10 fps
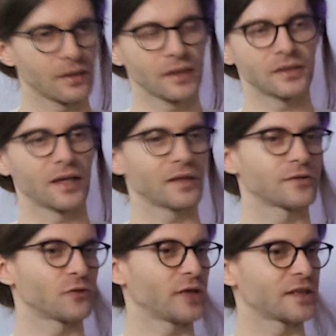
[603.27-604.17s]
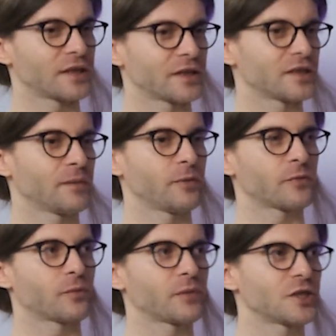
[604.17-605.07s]
exactly. So that's an example
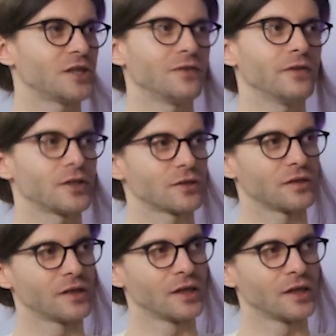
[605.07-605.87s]
from machine vision.